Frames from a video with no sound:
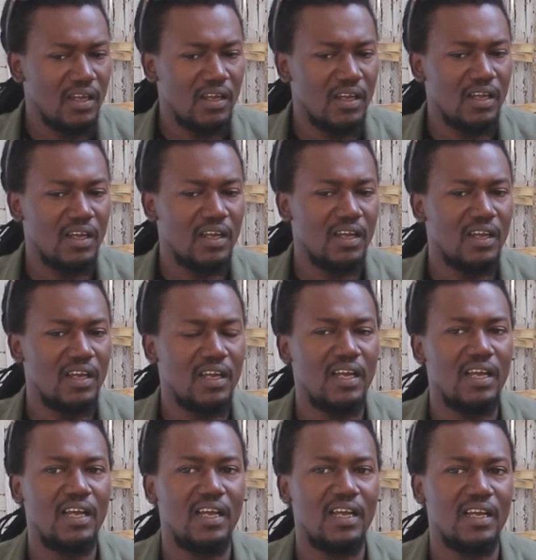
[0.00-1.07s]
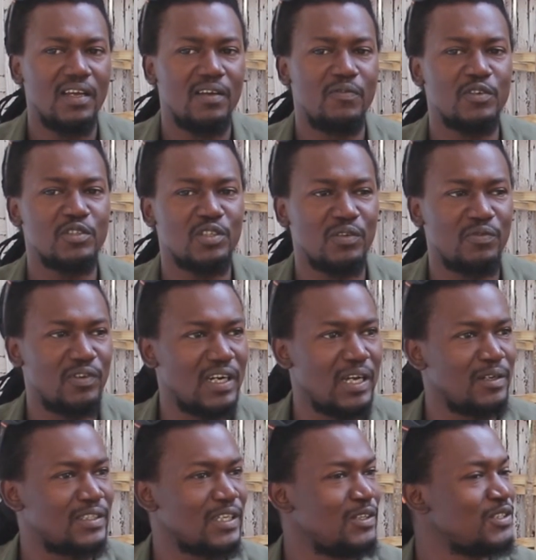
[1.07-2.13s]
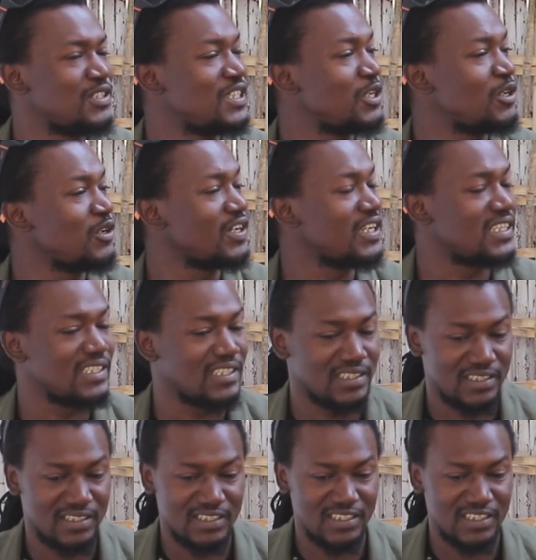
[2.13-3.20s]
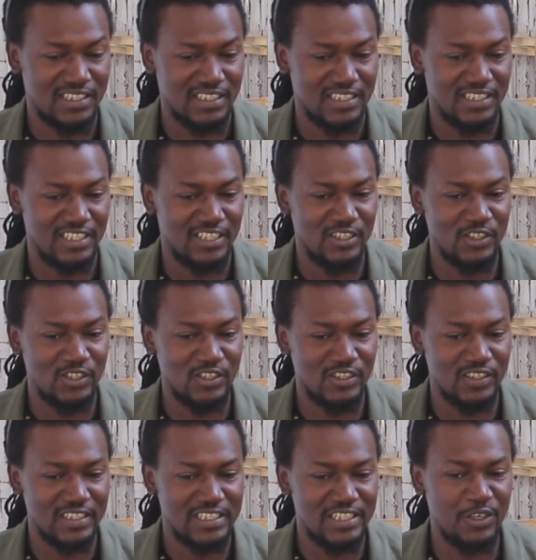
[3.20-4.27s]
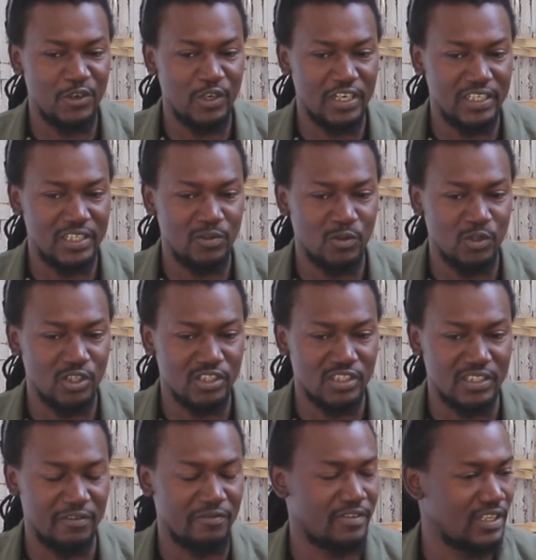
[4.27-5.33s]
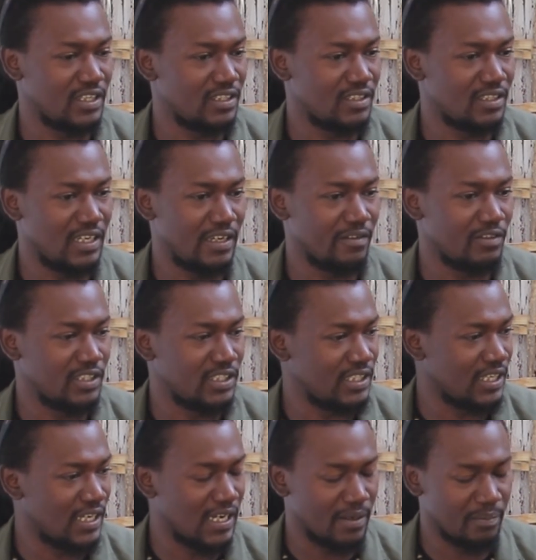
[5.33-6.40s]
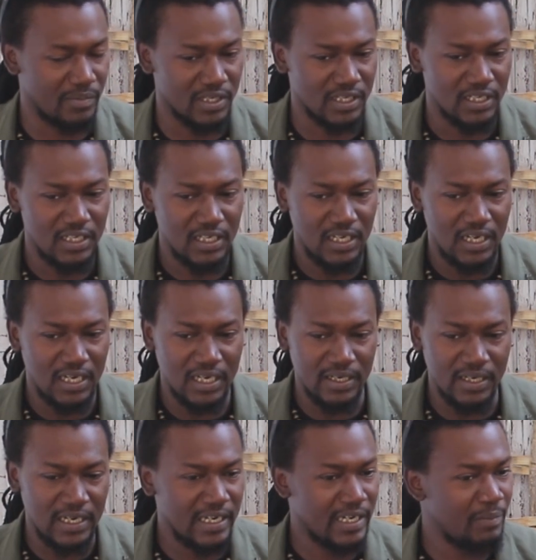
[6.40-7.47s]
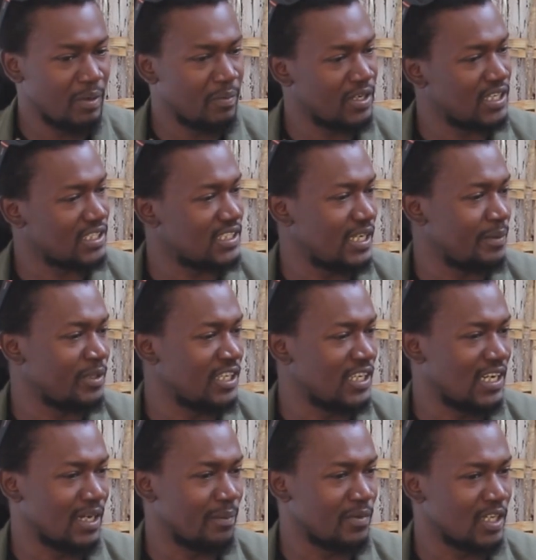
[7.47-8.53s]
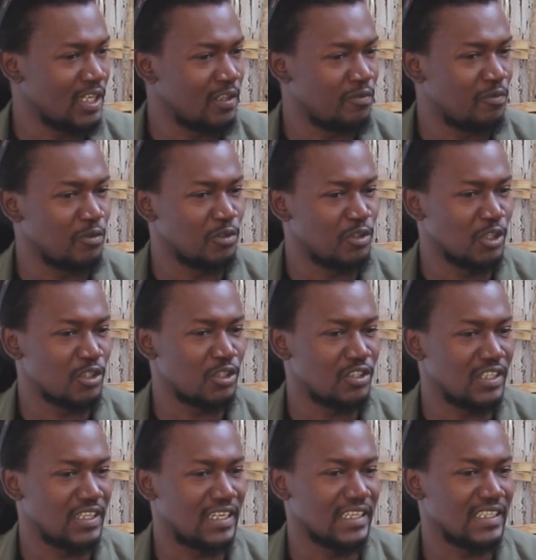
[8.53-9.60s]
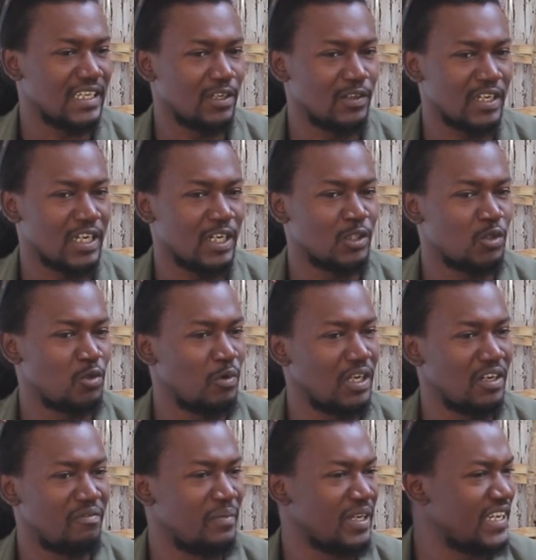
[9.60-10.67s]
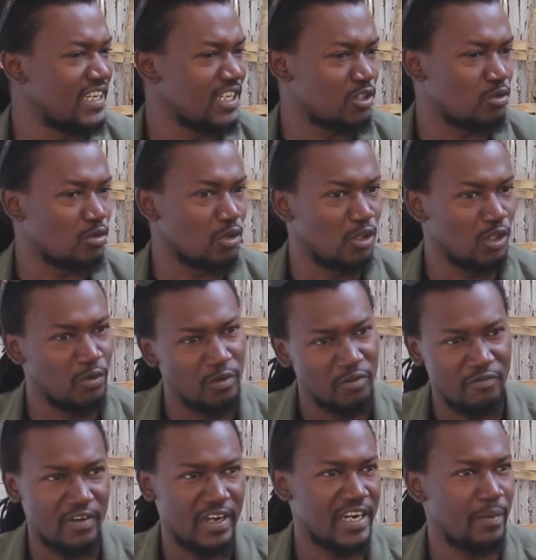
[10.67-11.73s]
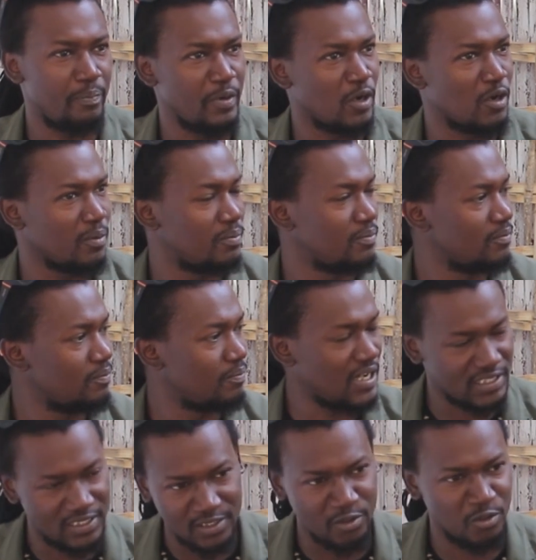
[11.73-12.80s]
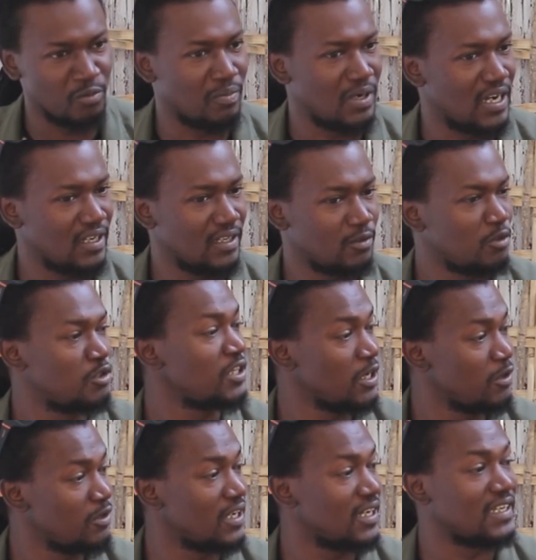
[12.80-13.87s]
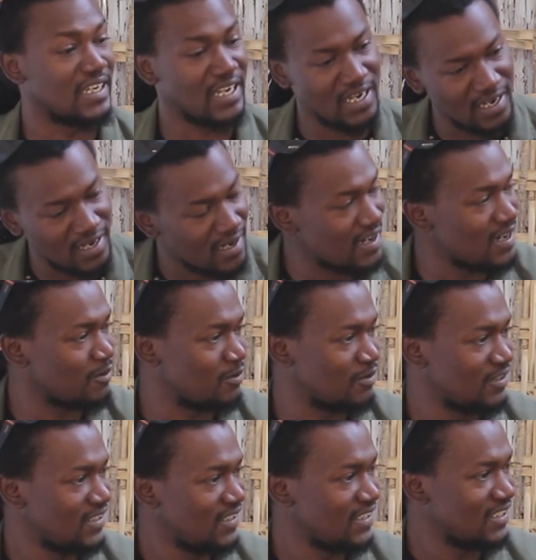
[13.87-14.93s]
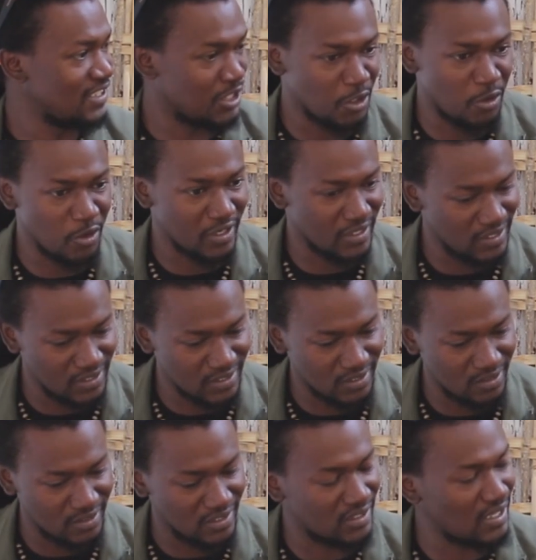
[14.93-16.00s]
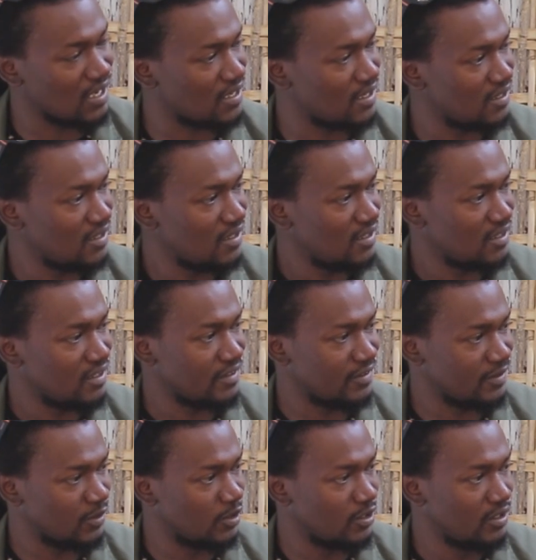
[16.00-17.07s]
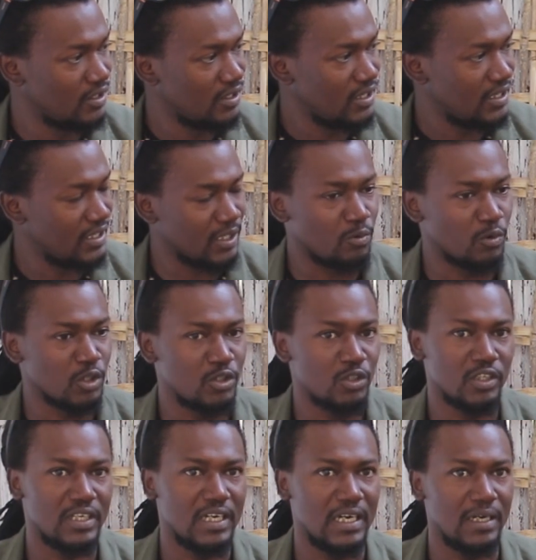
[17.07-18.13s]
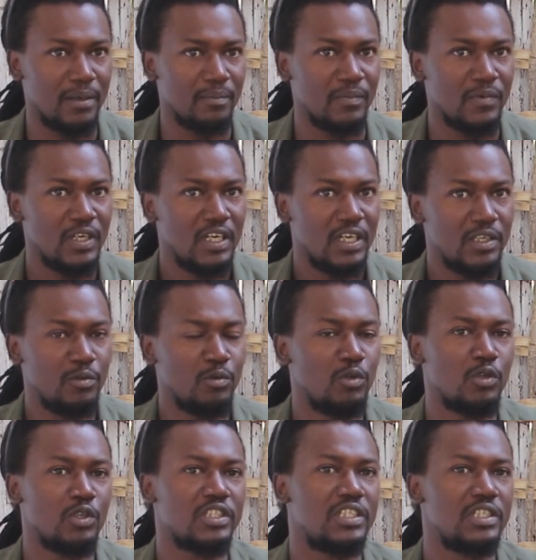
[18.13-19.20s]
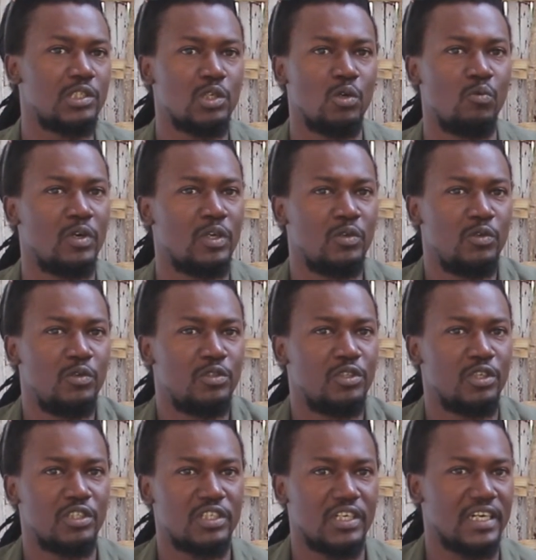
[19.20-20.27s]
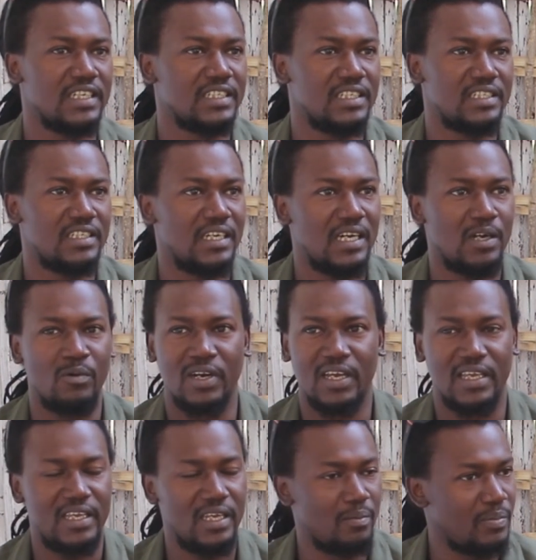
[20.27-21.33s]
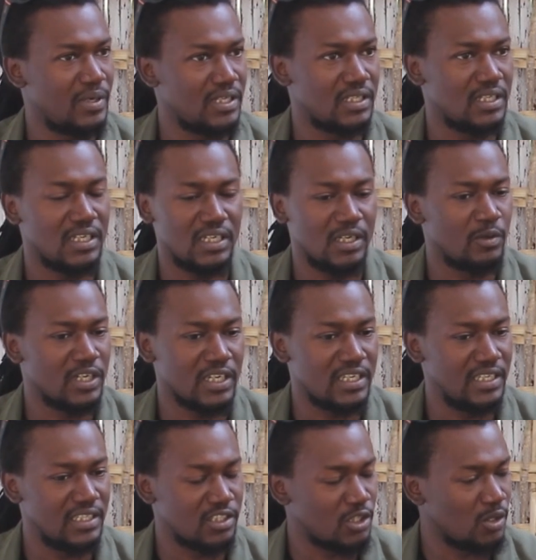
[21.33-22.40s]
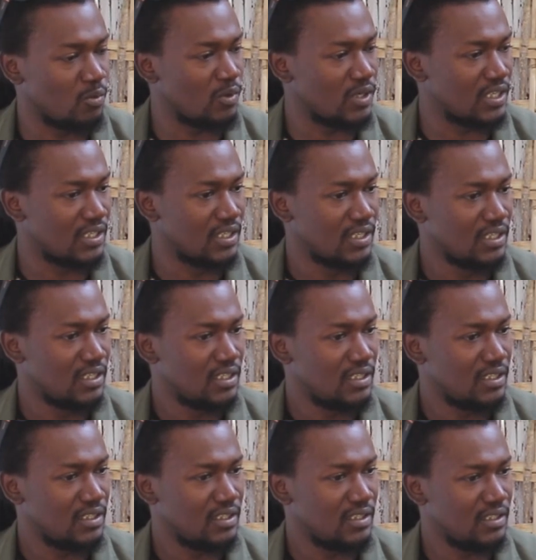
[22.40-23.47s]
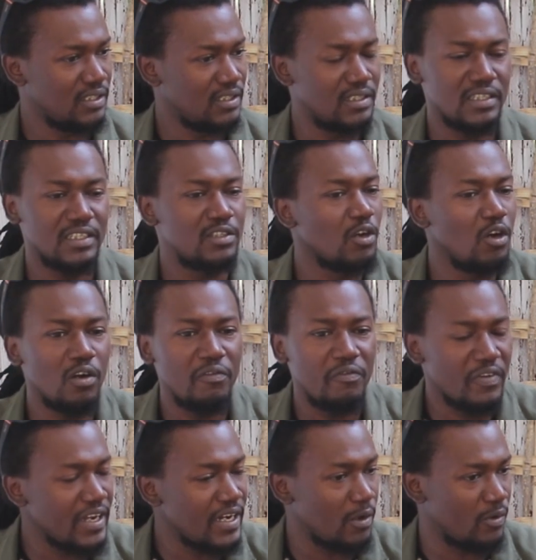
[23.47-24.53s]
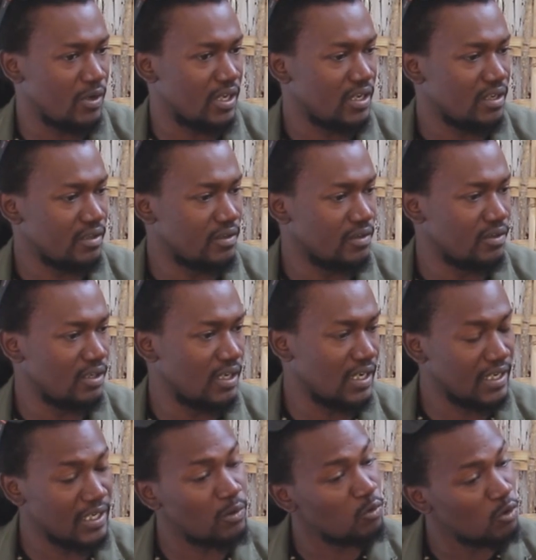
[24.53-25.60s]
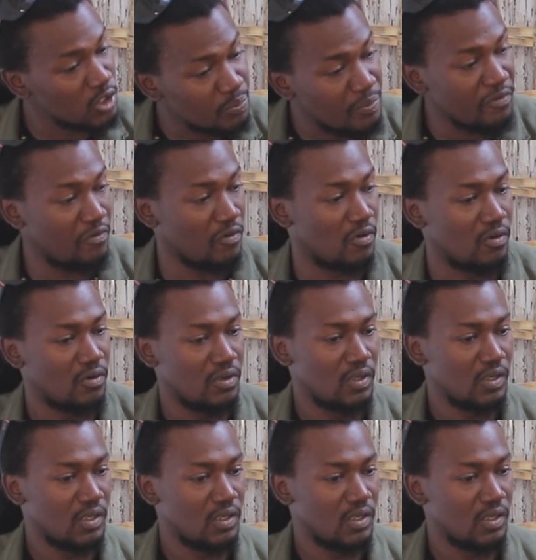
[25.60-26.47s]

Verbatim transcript: things he initiated in the Gambia? First of all, I'll tell you security. You know, the security was different level in the Gambia. Uh, I remember that time in the Gambia, if you just get out around 12 making a stroll, you will find a pickup passing you by to say you that they are around. The security is intact, you know? It was not, um, you will not see someone who is just crazy say, I want to kill, uh, I want to kill someone. It, it all fade away, you know, and it was before.